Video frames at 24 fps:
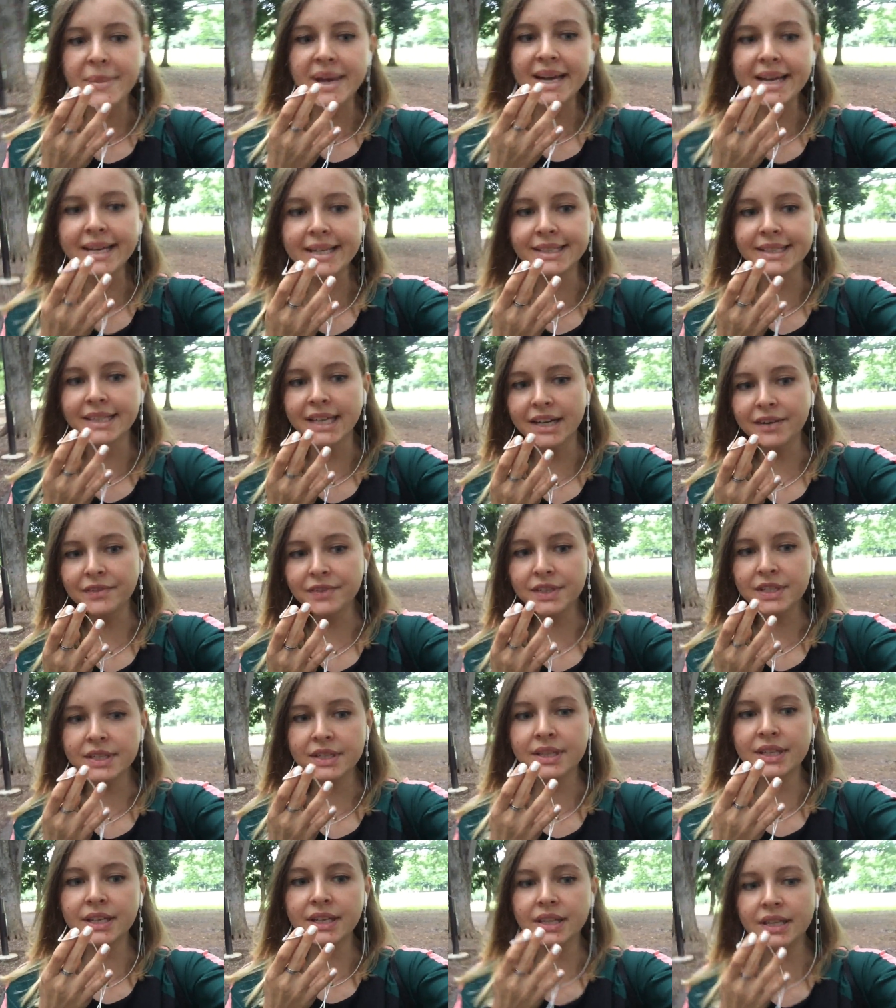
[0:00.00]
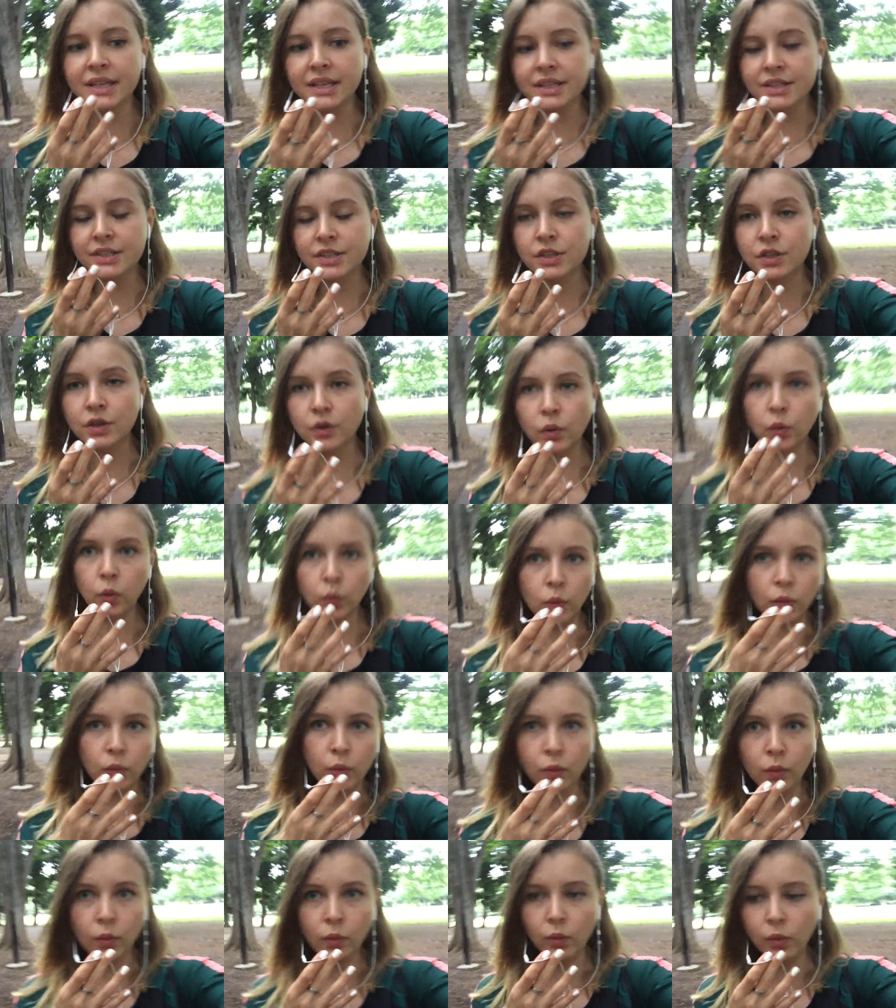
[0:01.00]
And after the
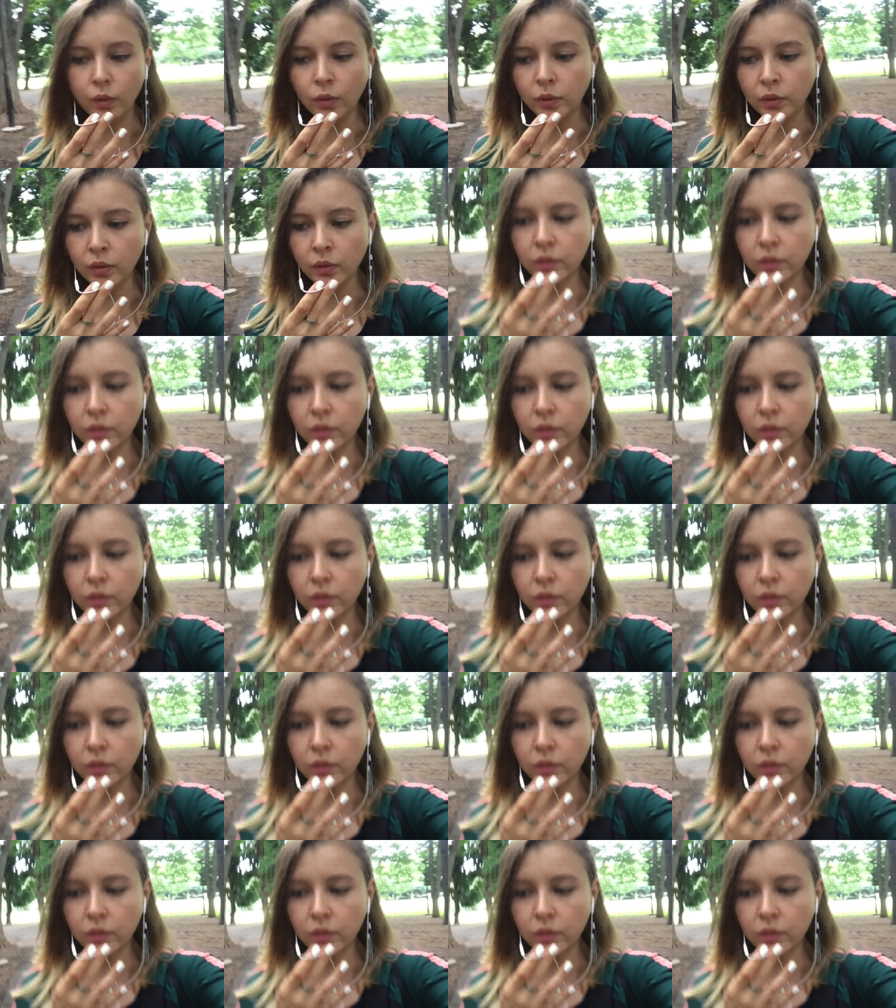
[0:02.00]
school,